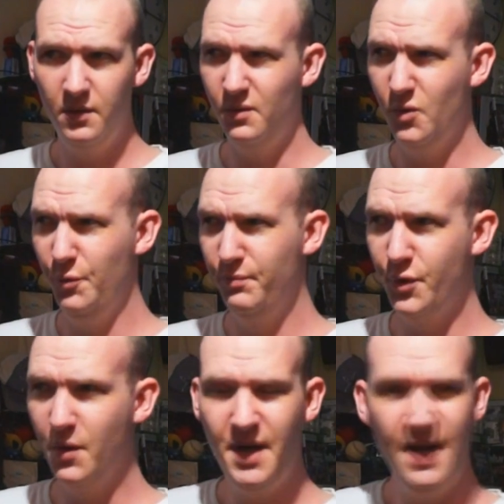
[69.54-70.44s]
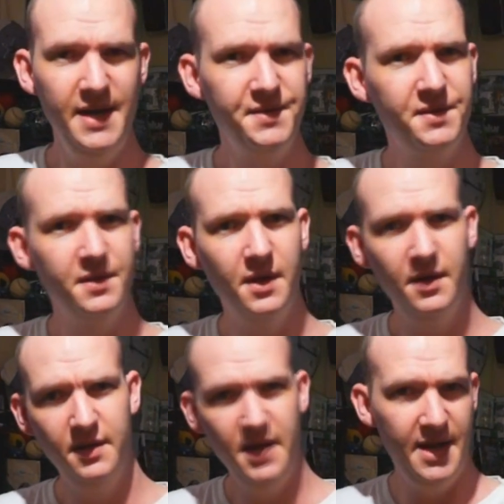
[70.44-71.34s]
or Open Broadcast
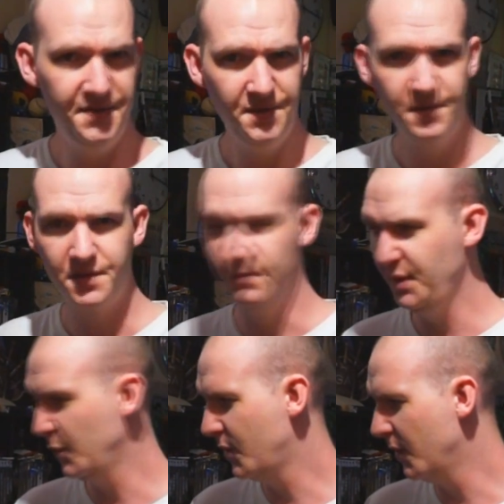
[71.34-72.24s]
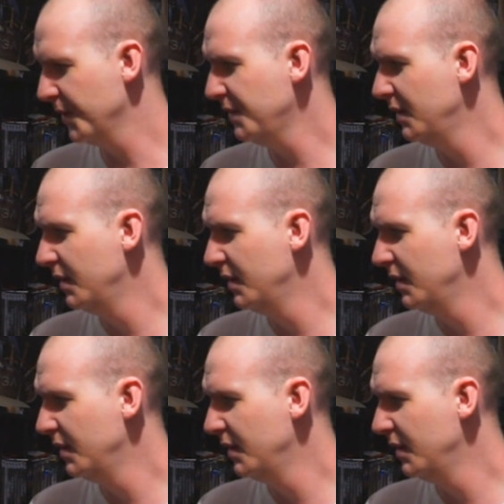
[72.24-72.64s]
as some people call it,